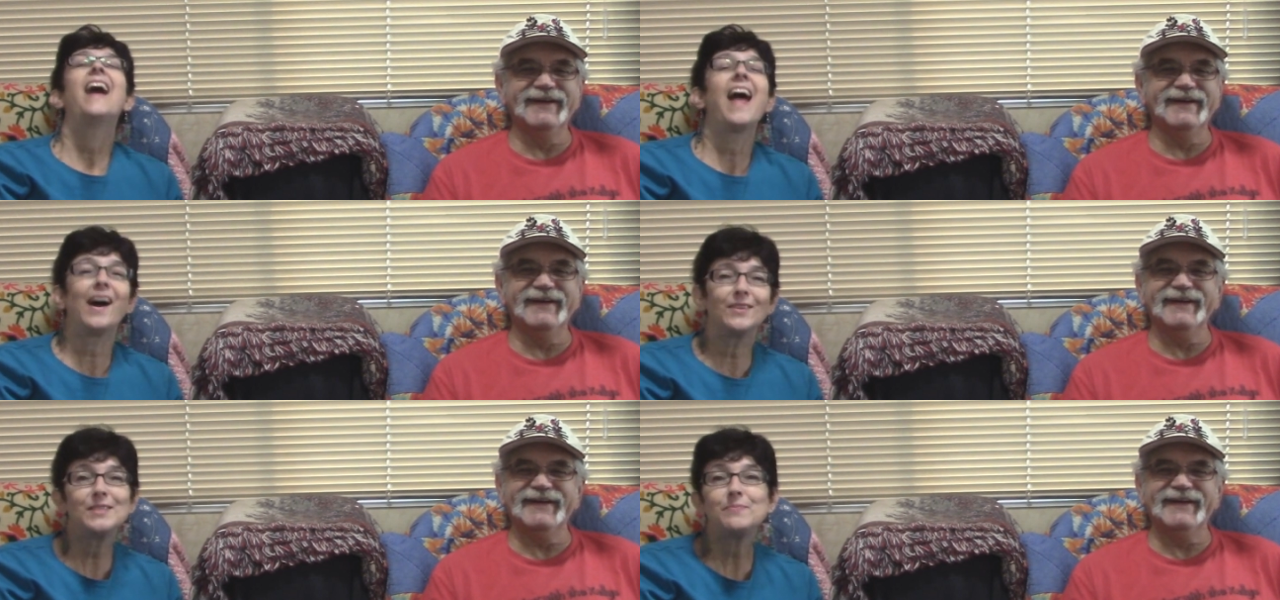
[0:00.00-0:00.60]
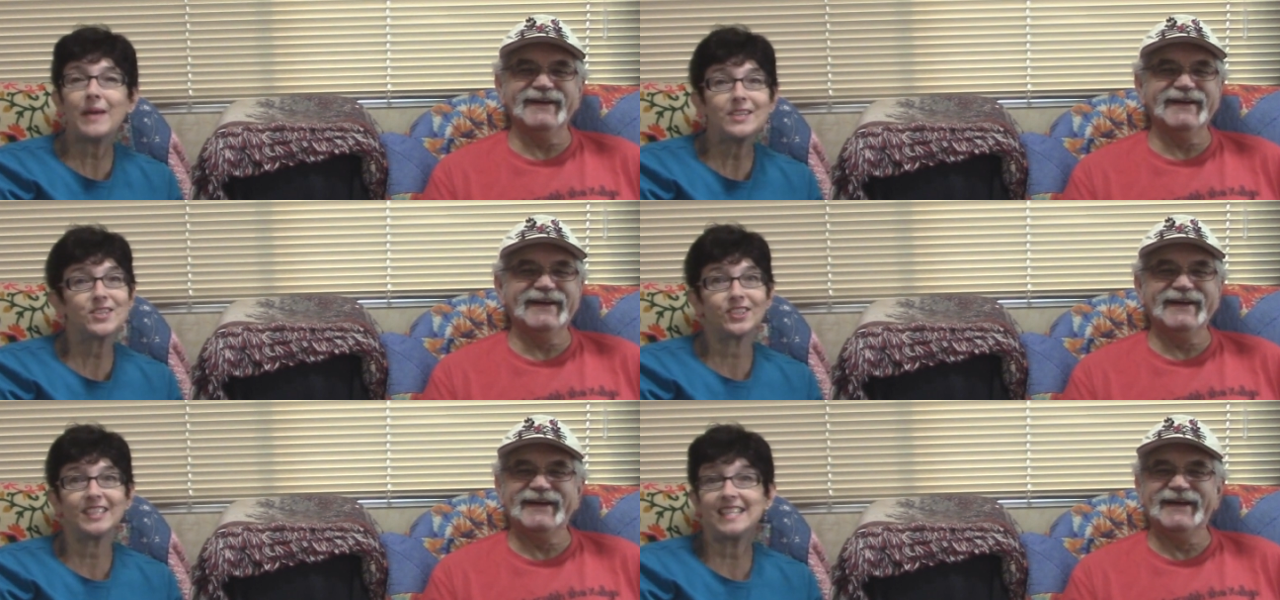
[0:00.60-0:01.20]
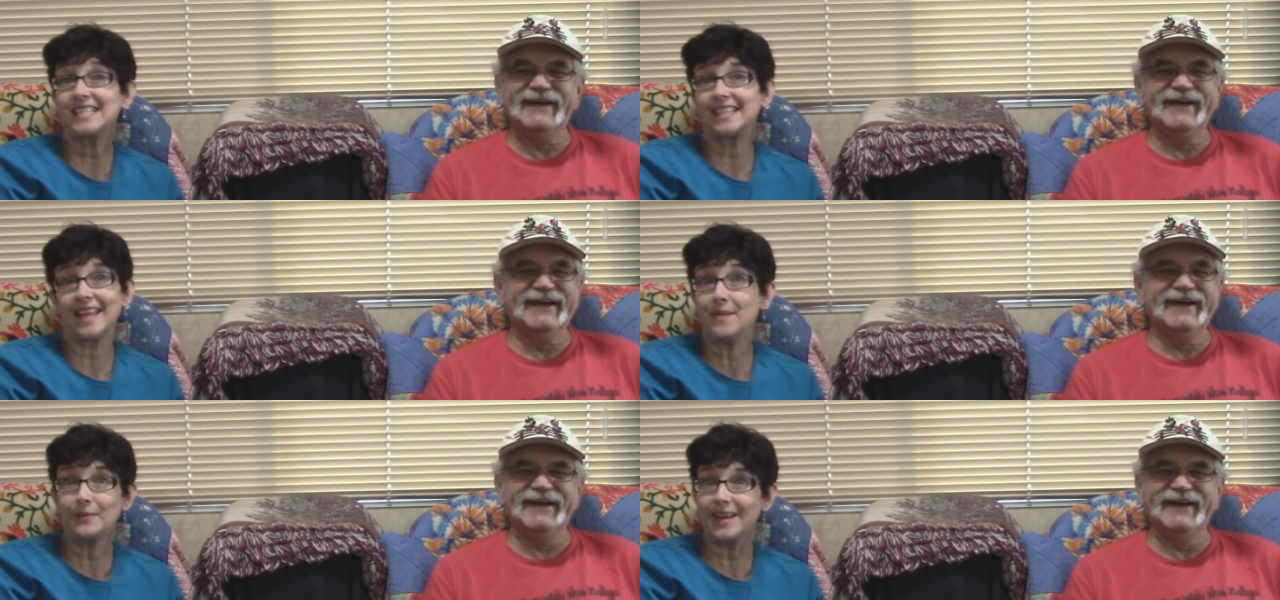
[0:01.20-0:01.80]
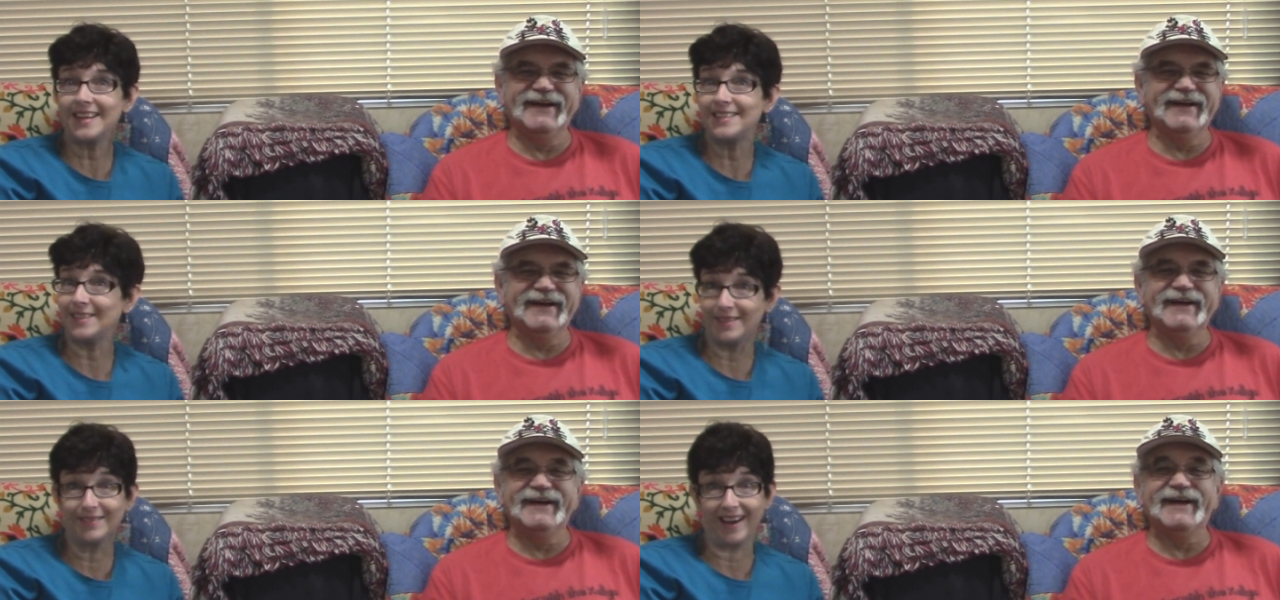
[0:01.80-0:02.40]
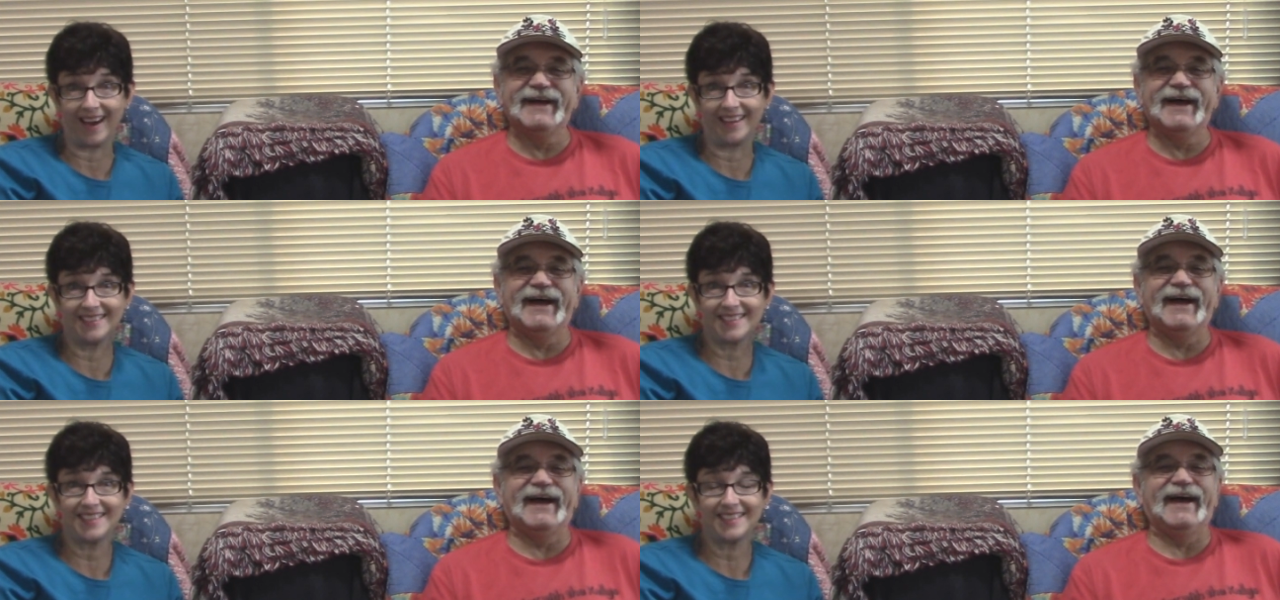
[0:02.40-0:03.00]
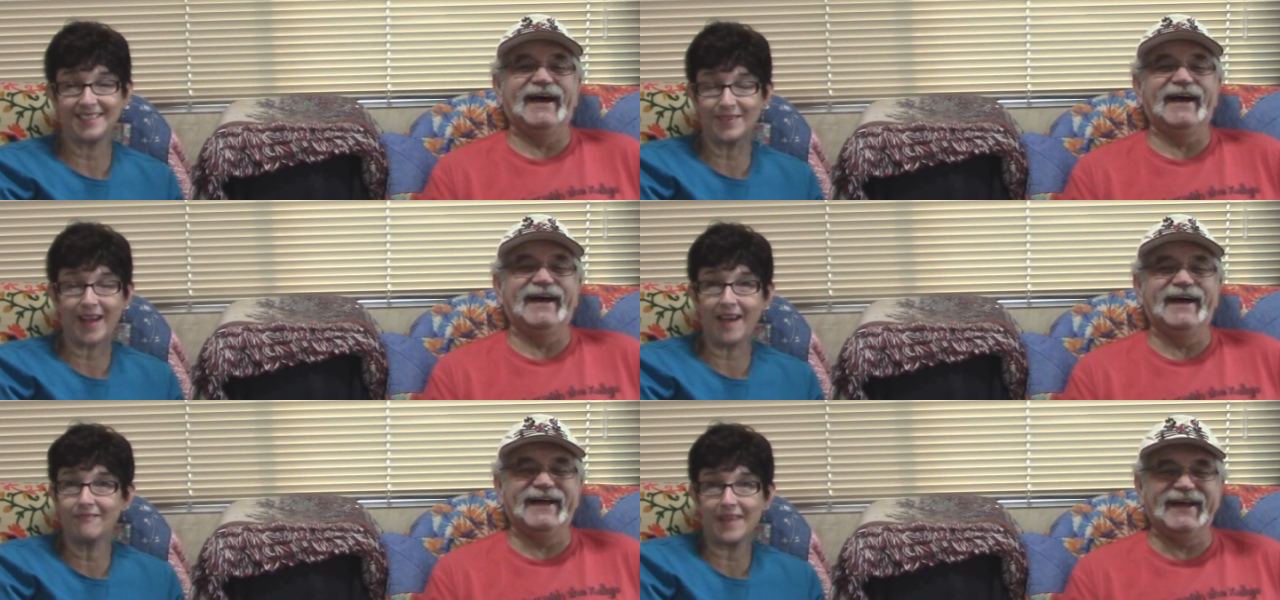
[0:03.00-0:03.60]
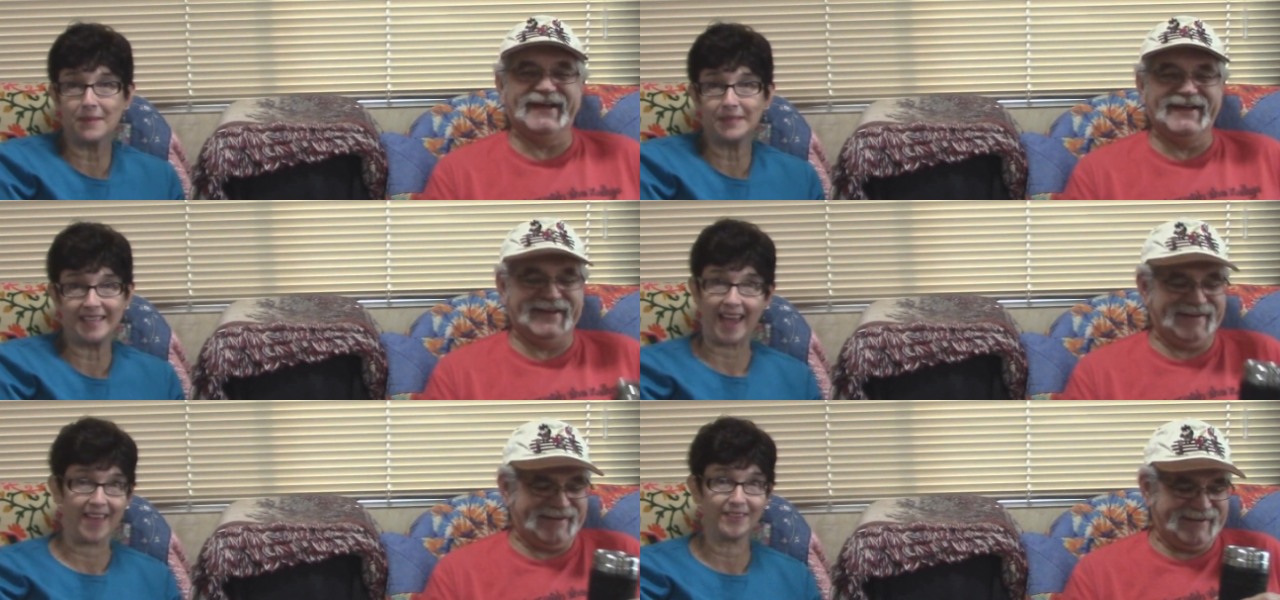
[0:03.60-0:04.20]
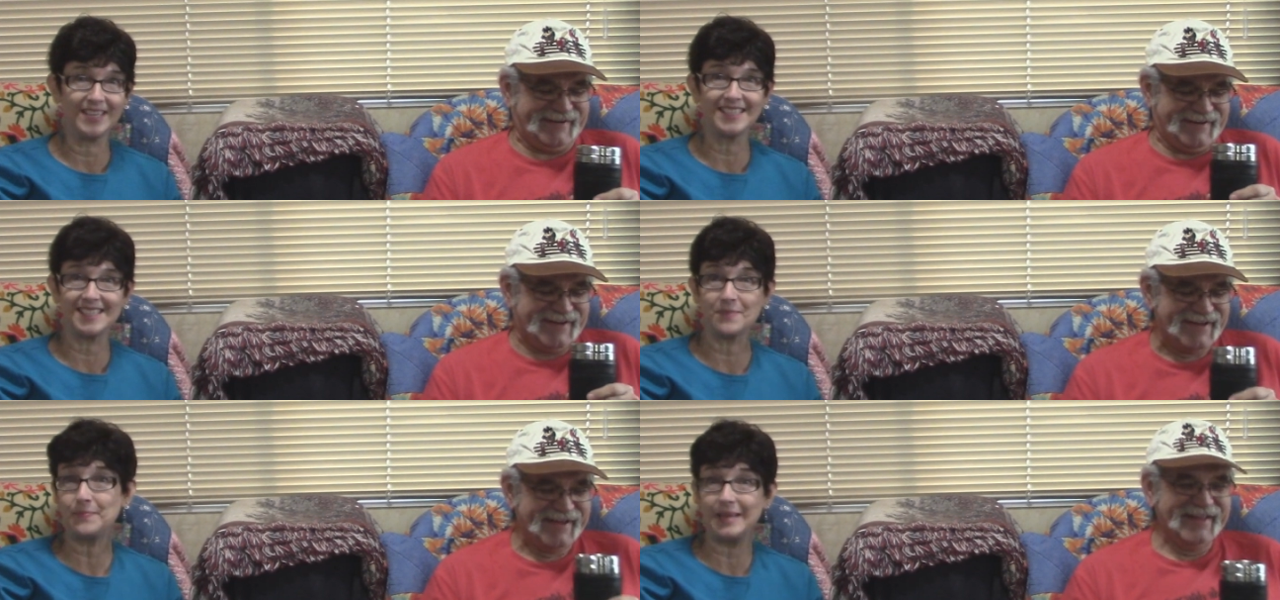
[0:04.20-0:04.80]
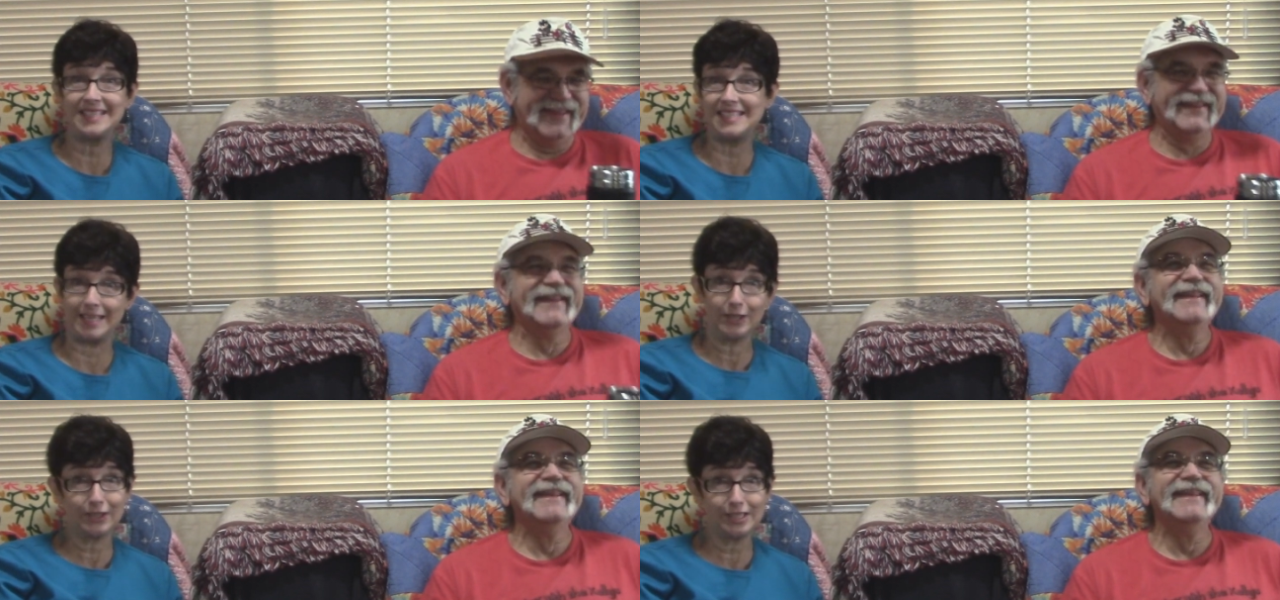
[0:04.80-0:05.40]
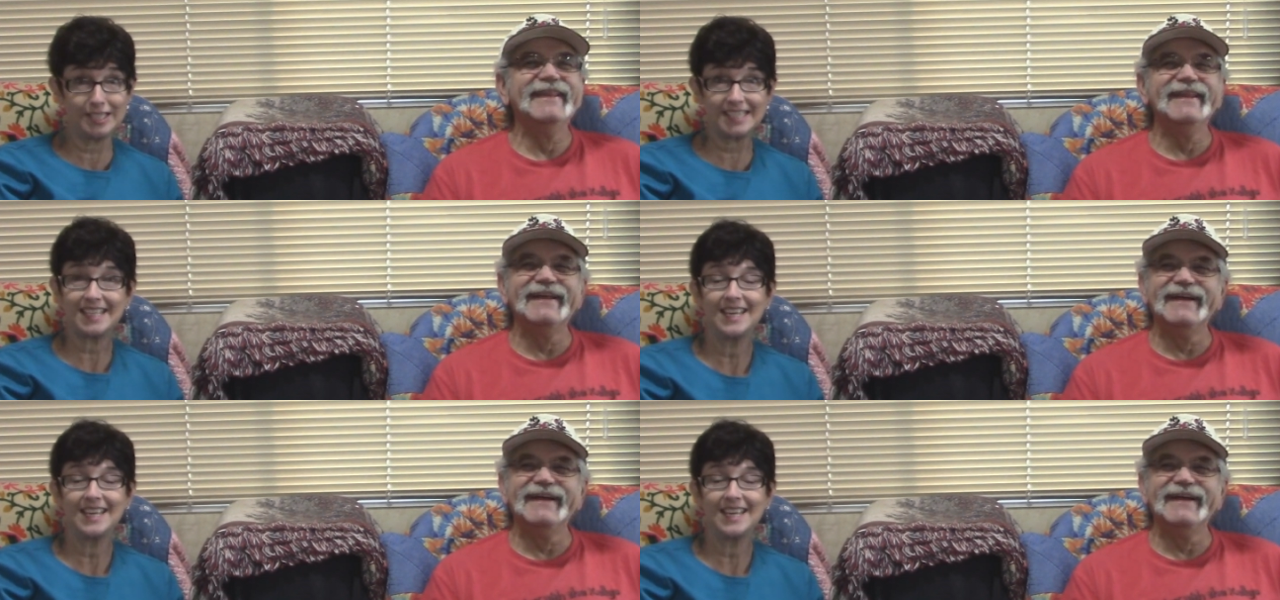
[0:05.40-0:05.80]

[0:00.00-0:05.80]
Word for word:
Speaker 1: How special is Labor Day to you guys? Do you have family gatherings and big dinners?